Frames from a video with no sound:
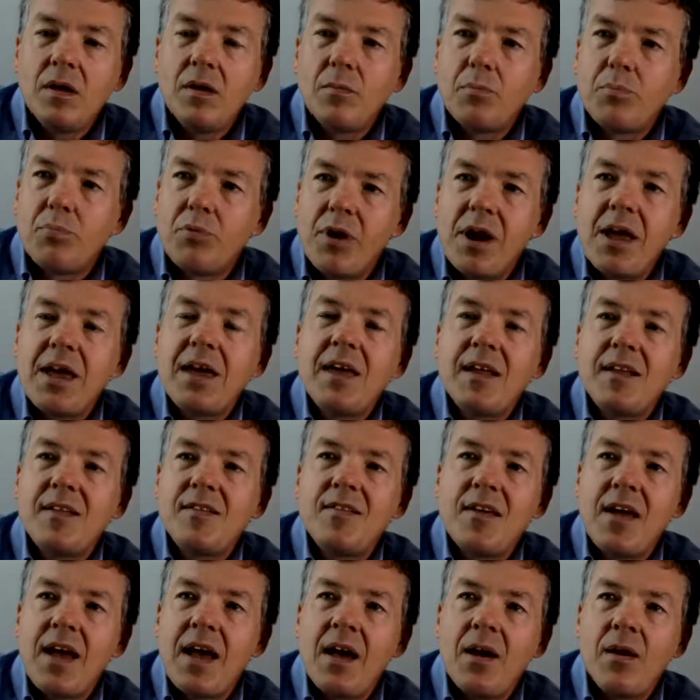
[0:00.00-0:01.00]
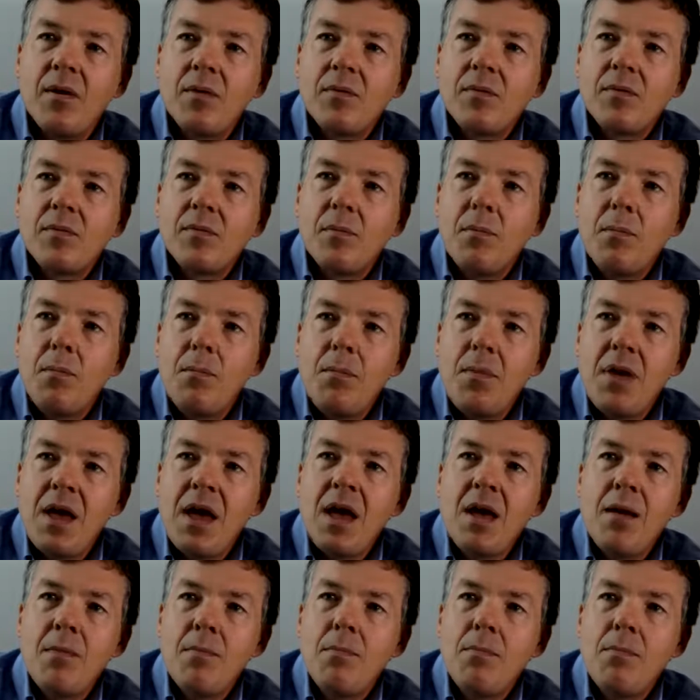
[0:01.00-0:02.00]
Break it down.
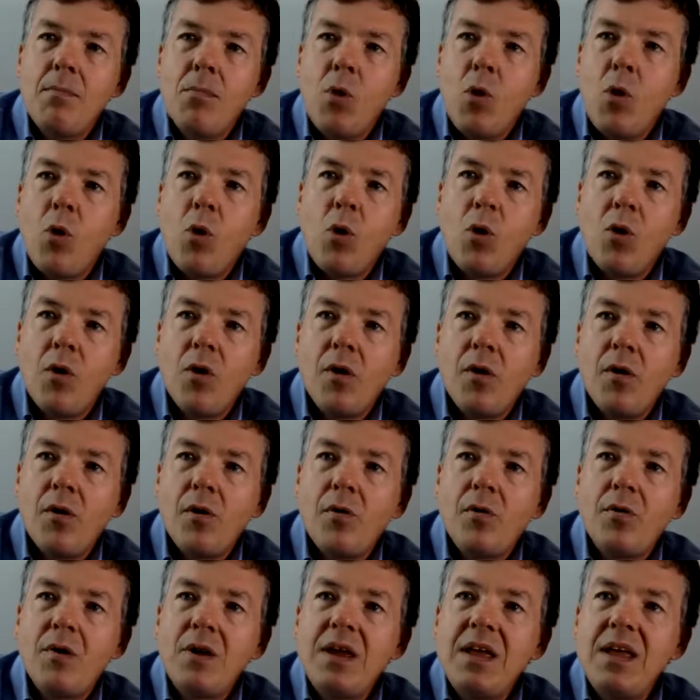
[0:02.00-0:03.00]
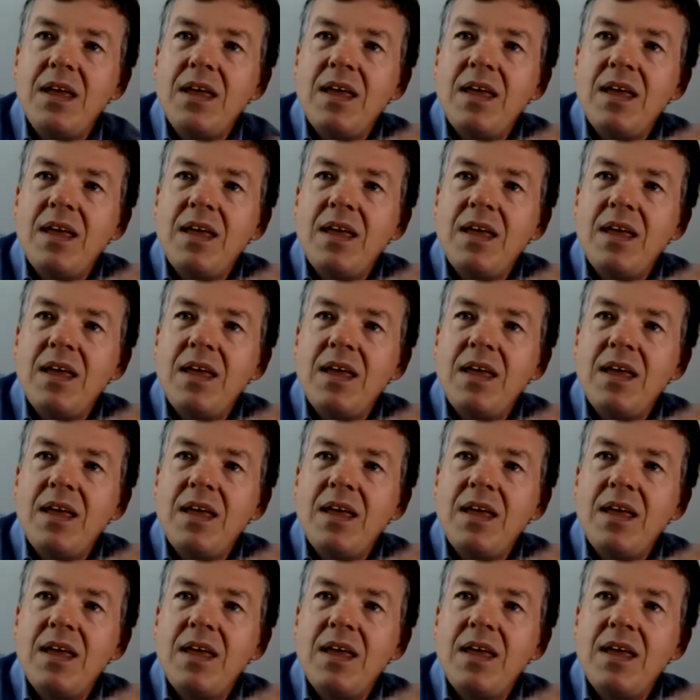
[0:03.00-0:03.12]
Memorial.